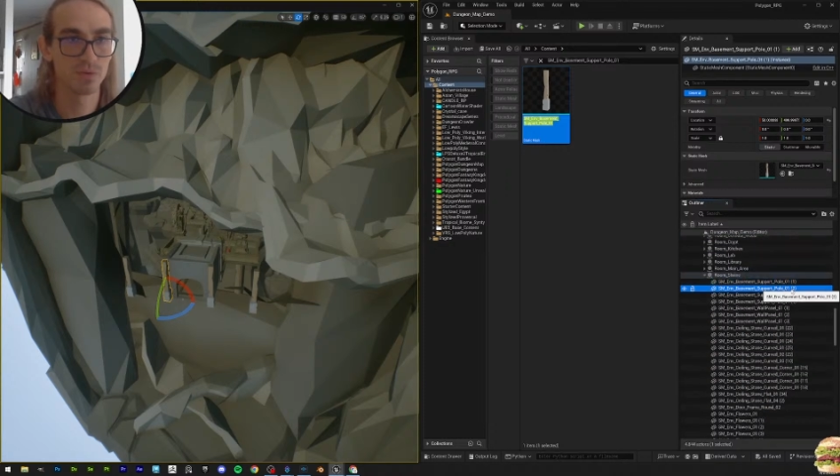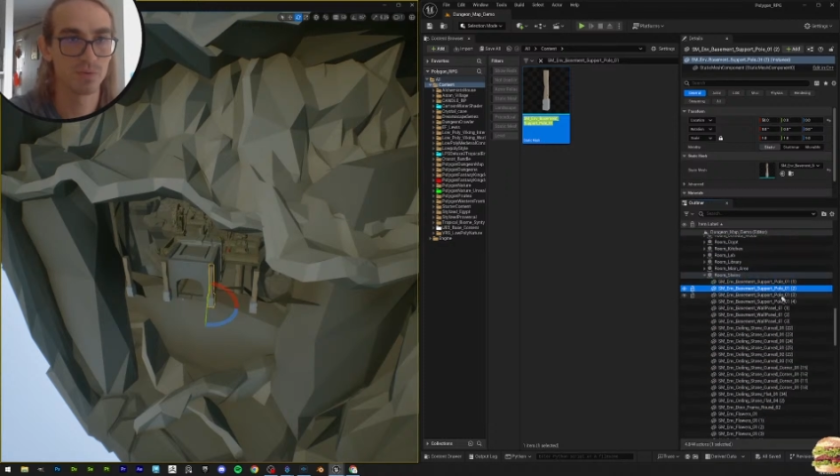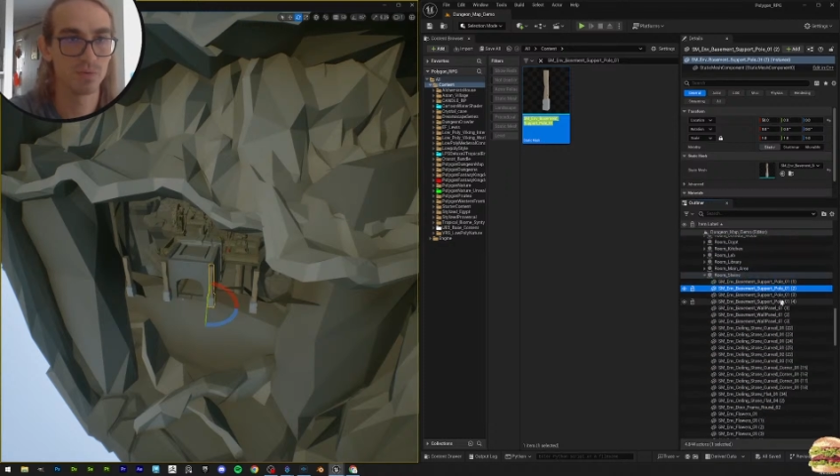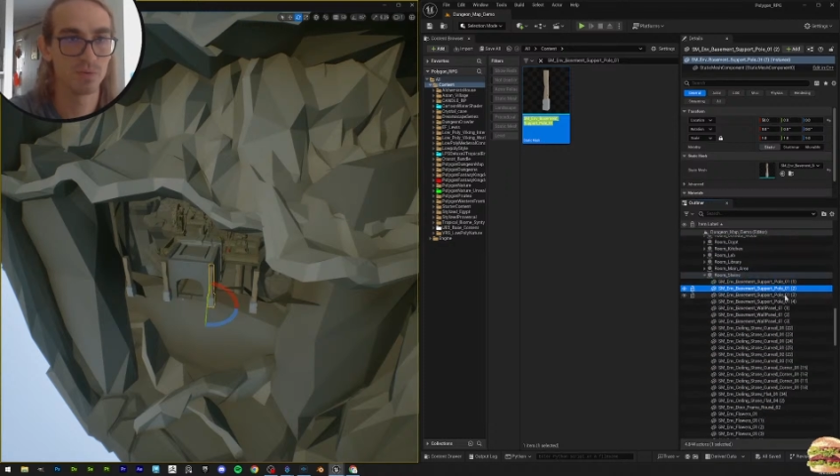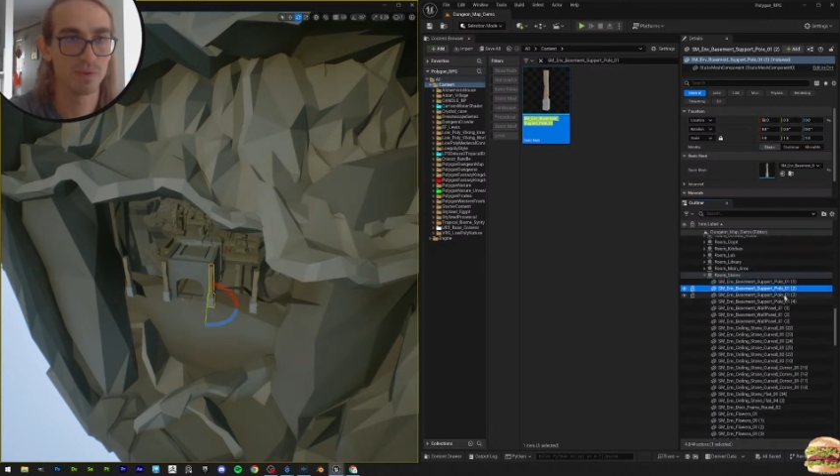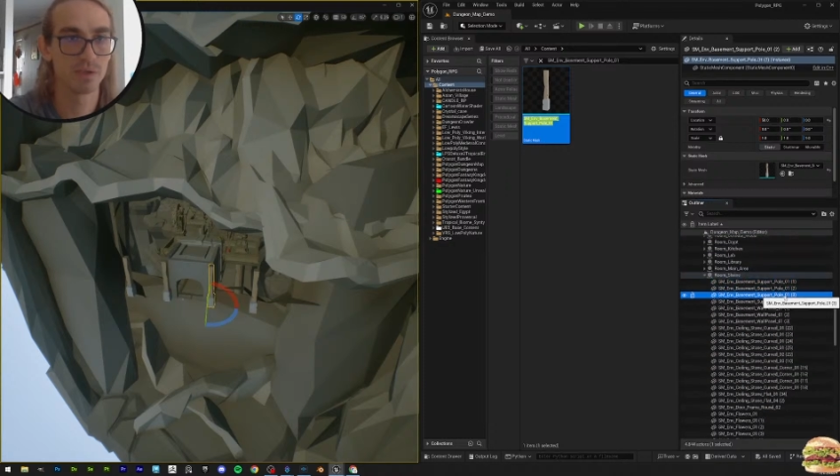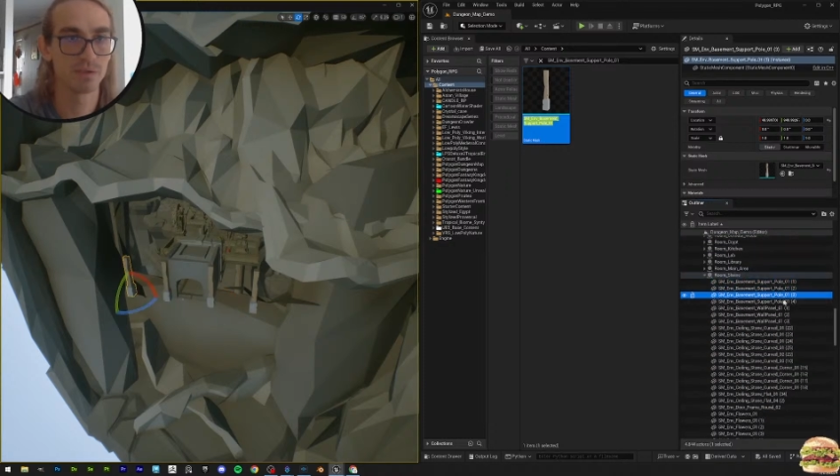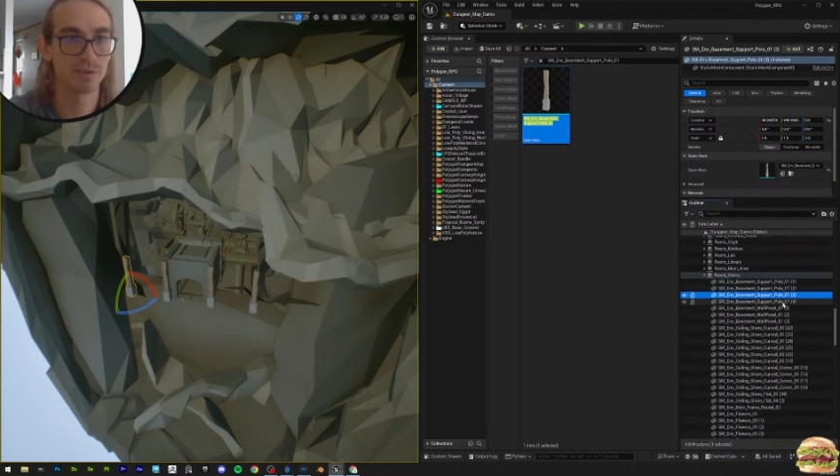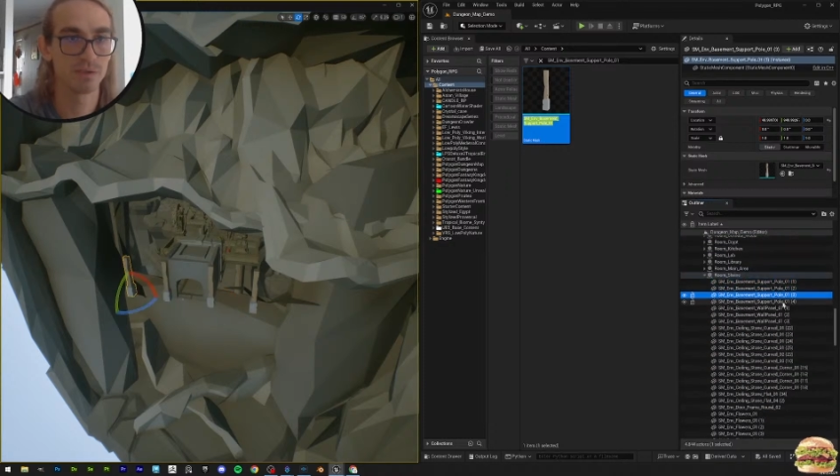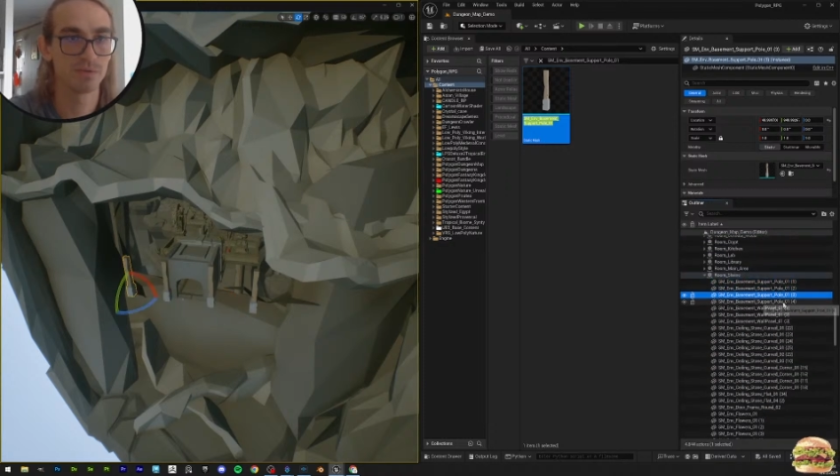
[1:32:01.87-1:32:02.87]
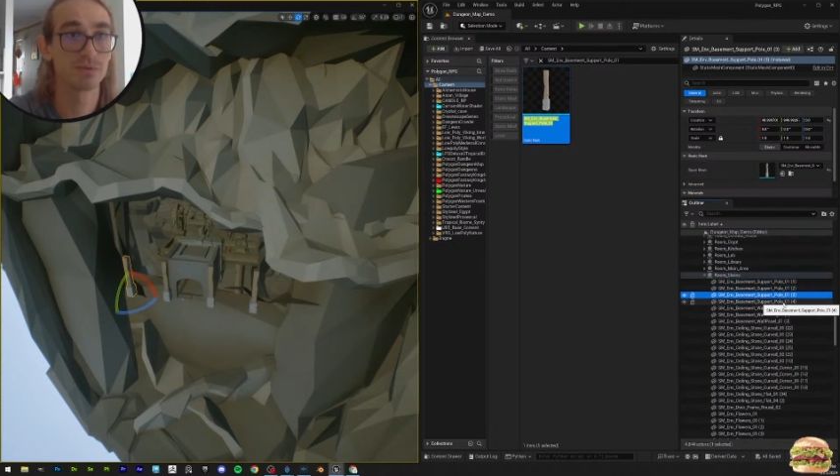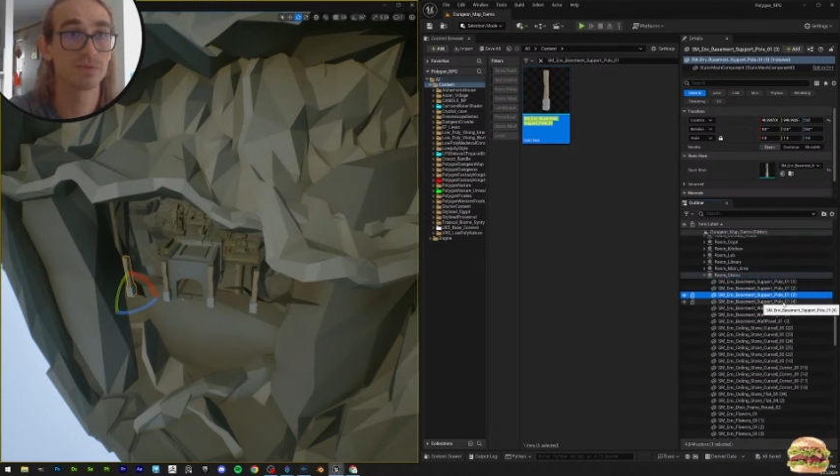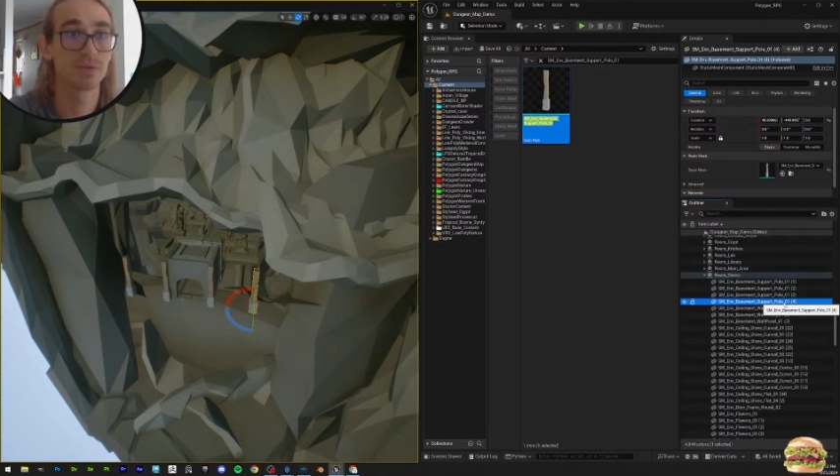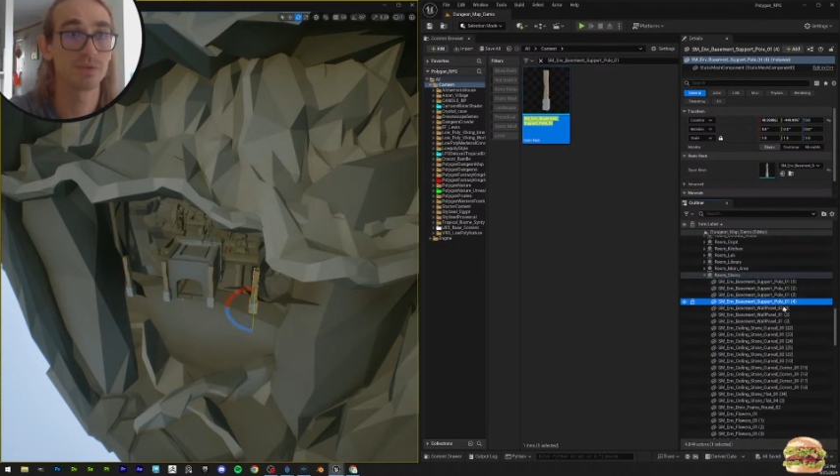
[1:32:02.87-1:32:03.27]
we got this.